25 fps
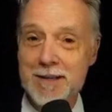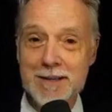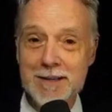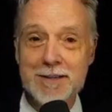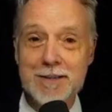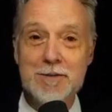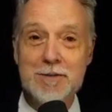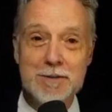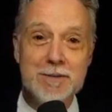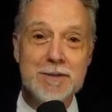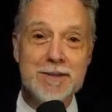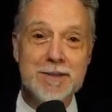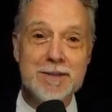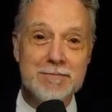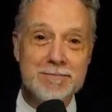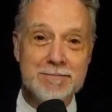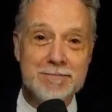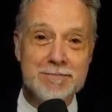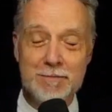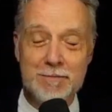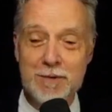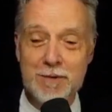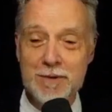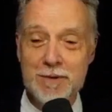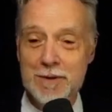And including
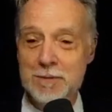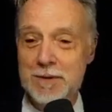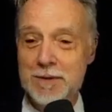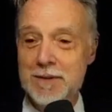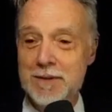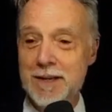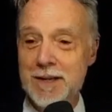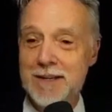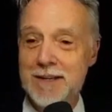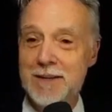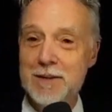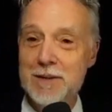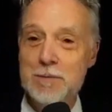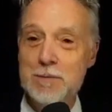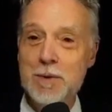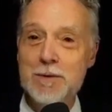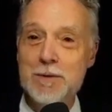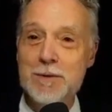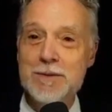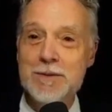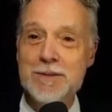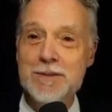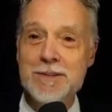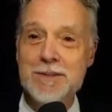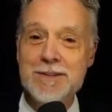working with Canada
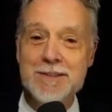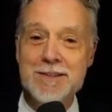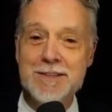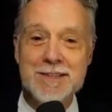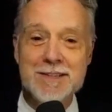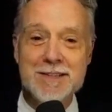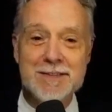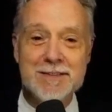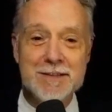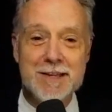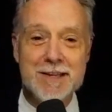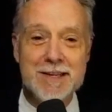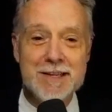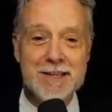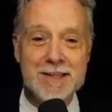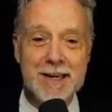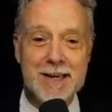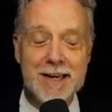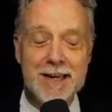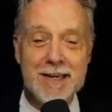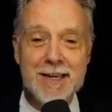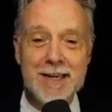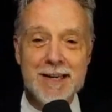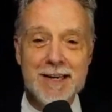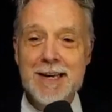Post on things like
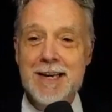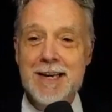that.